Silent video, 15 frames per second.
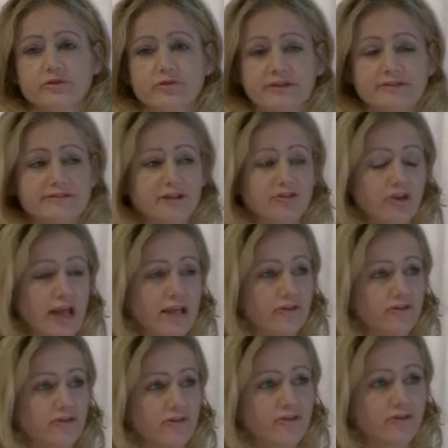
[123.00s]
to address the
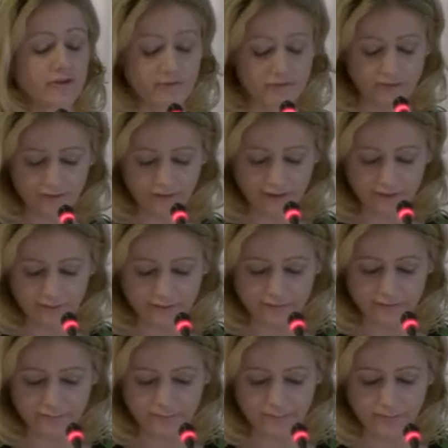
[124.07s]
challenges of the
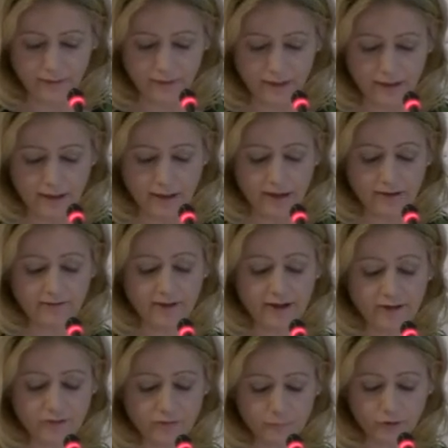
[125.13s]
seas.
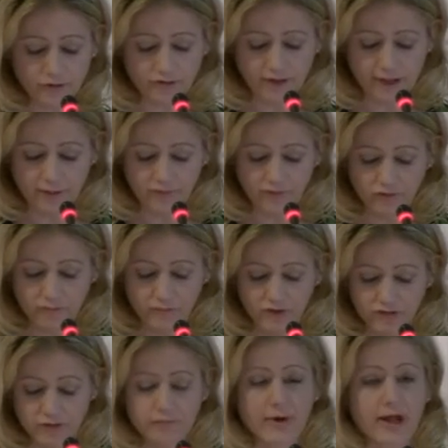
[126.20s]
Science pointed out the
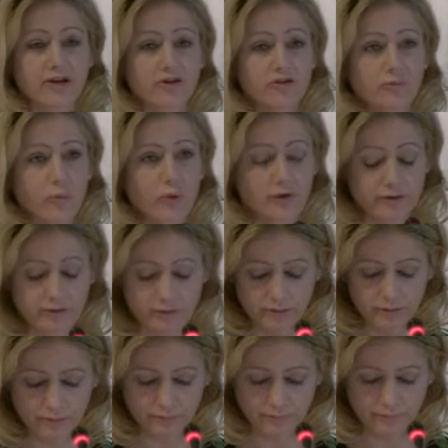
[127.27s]
special brackish water,
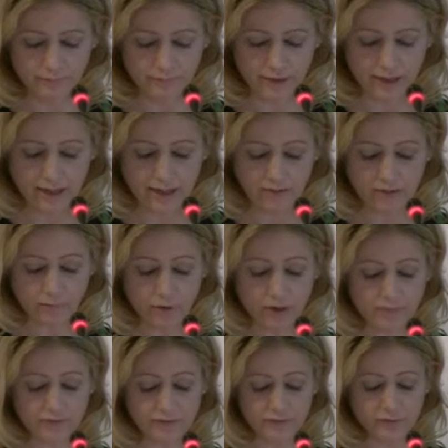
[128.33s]
the
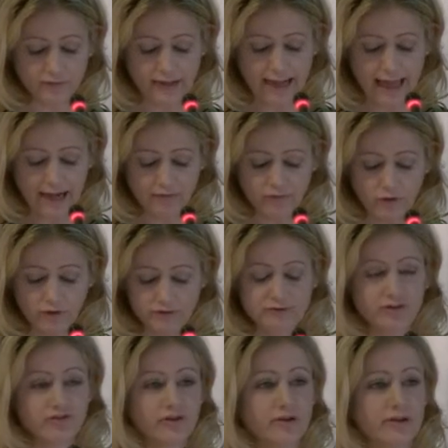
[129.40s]
problems with the lack of
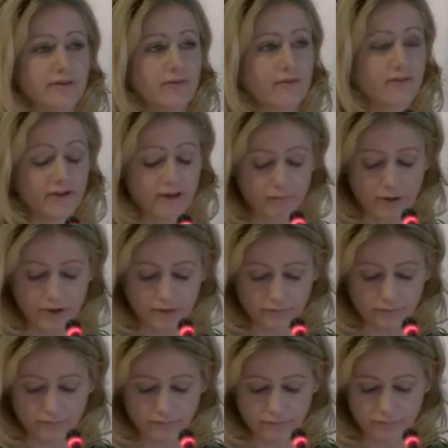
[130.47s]
oxygen in the sea
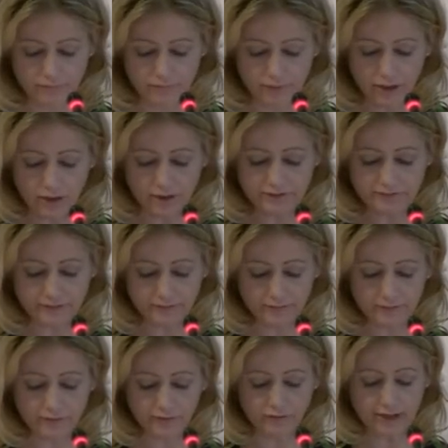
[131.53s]
bottom, but
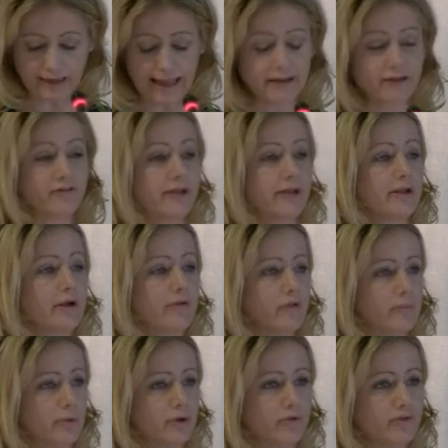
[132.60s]
also the reality of
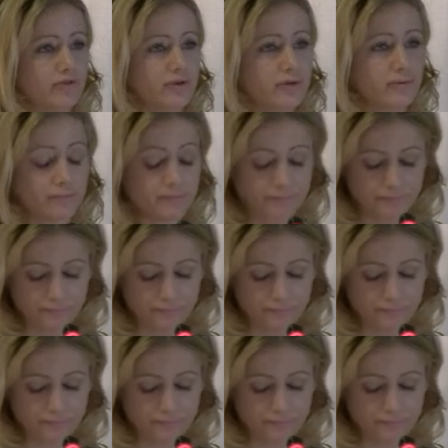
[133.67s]
the pollution.